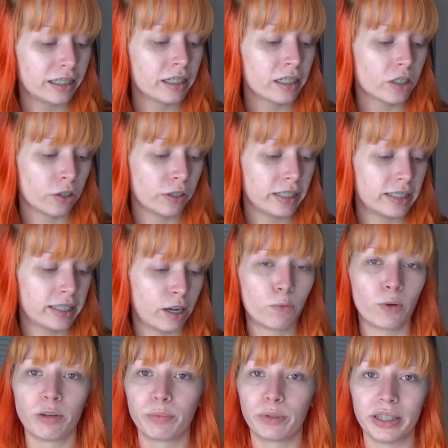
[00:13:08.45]
It does only say
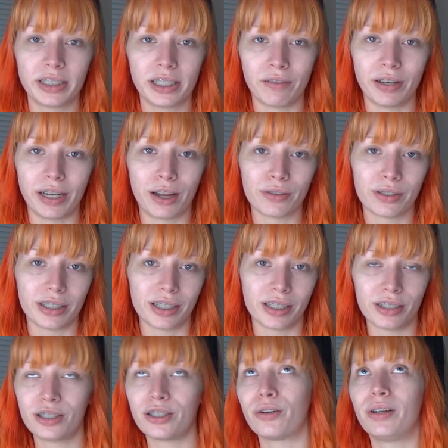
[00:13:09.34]
1.7
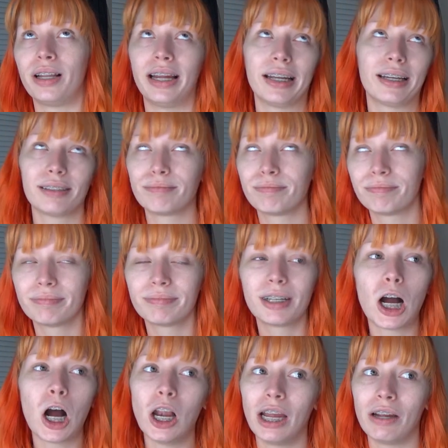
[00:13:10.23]
ounces. So like
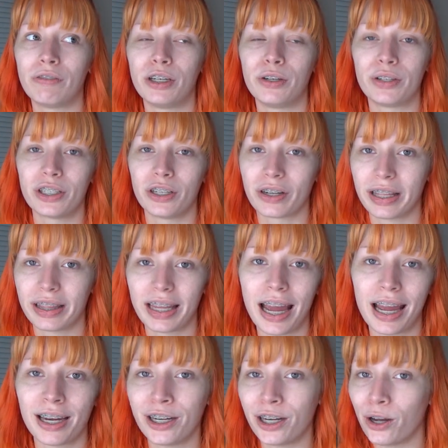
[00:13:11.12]
all I have to do is look at
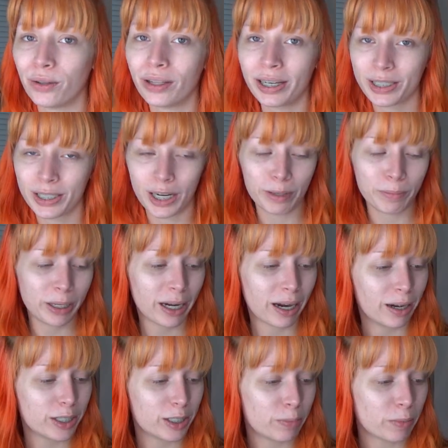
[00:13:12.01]
that and know that it's gonna be
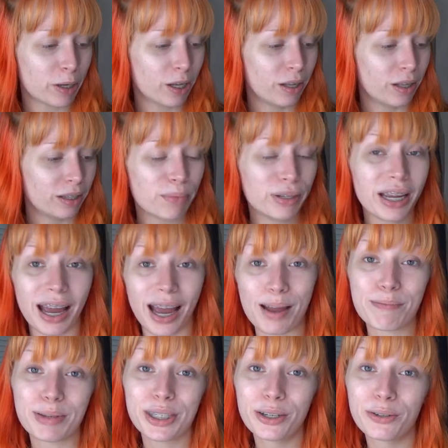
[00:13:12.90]
kind of small. But yeah,
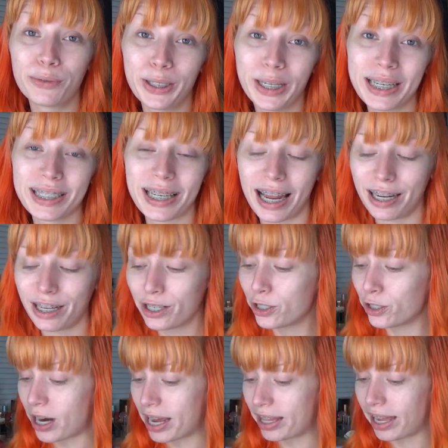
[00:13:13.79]
I'm still really excited to
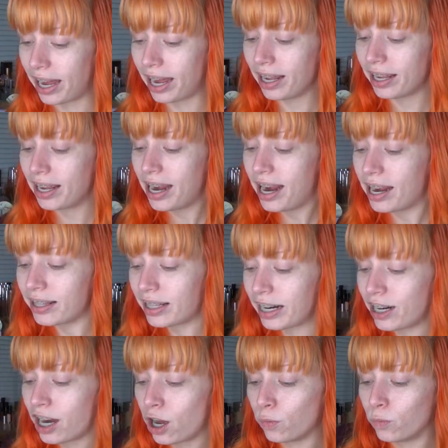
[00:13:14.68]
try that. And
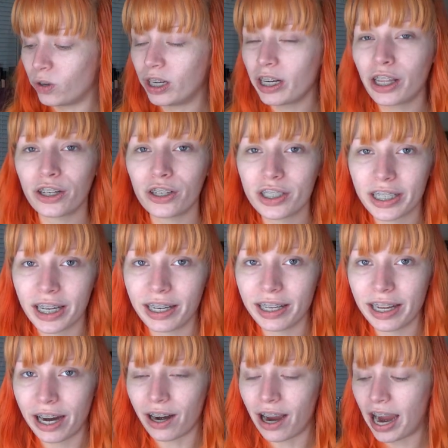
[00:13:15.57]
then I got one other
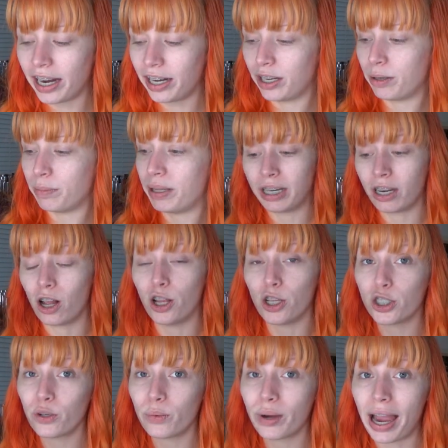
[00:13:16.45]
skincare item. It
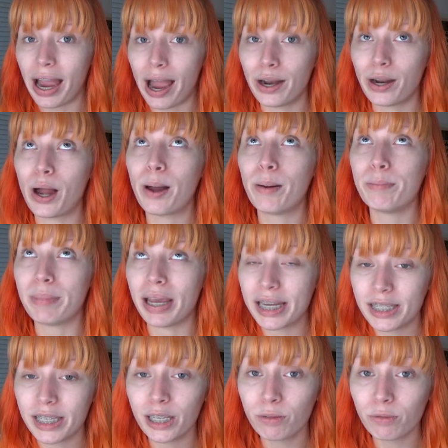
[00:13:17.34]
also had
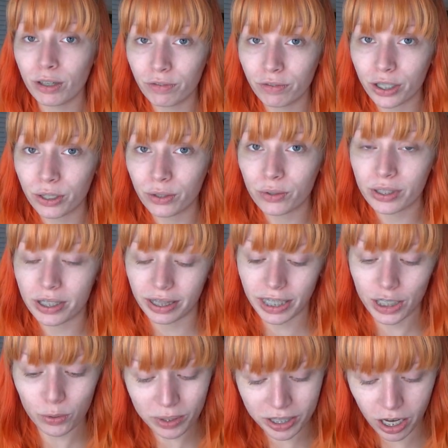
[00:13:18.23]
amazing reviews.
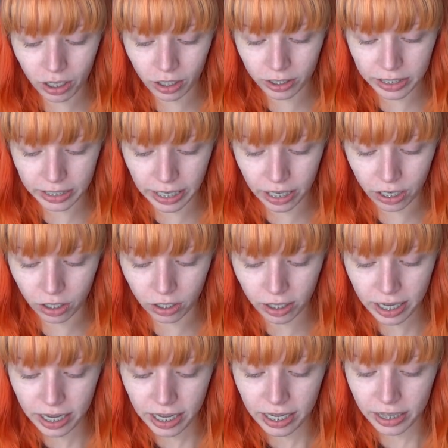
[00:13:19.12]
This was not on
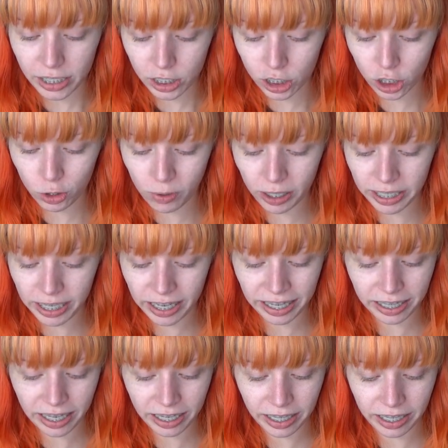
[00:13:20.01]
sale. This is
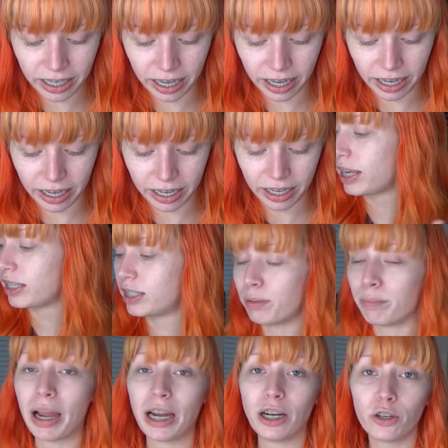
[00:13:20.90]
$29.99.
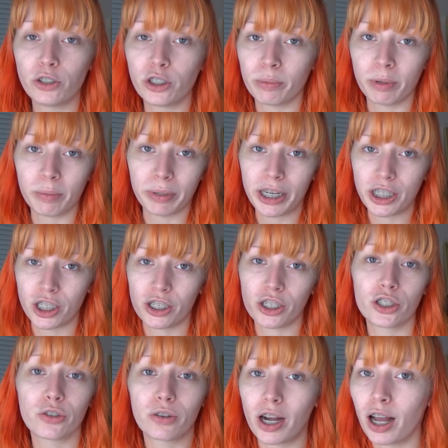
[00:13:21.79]
It's a
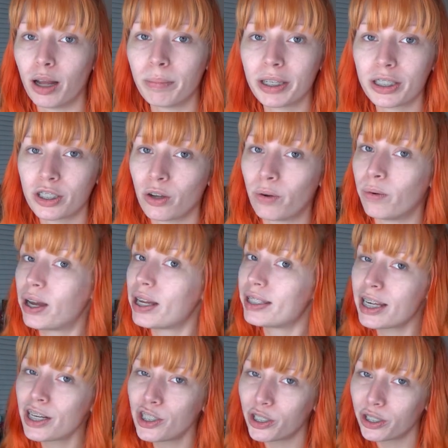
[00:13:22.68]
microdermabrasion scrub. So
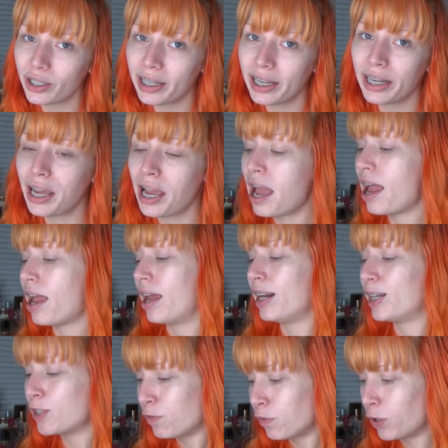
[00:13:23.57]
essentially
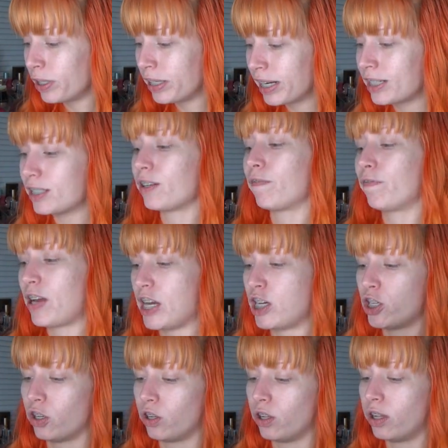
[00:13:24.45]
an exfoliant
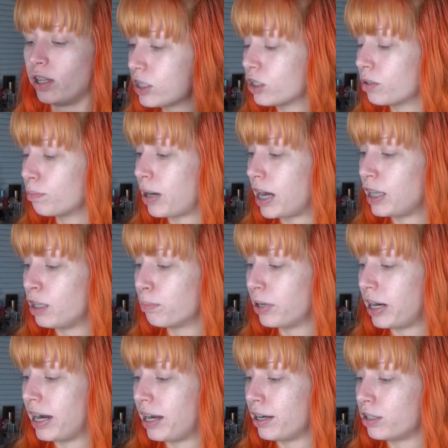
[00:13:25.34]
facial. It's by the
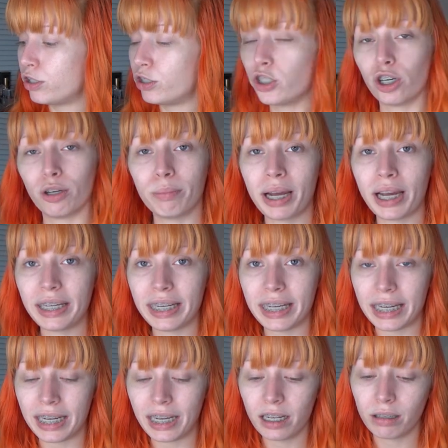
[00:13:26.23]
brand Derma
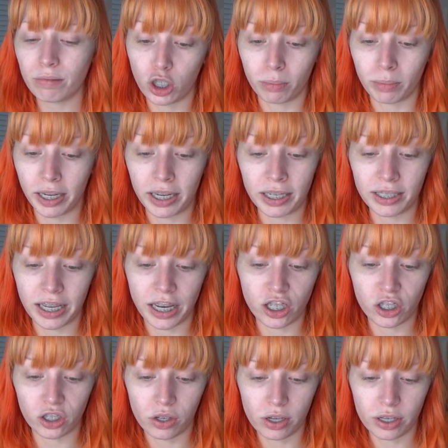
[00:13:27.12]
E, Derma
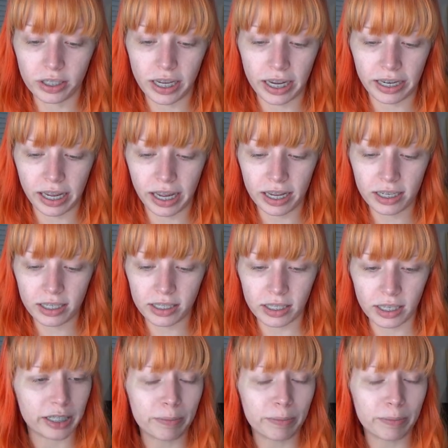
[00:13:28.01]
Essentials, I guess.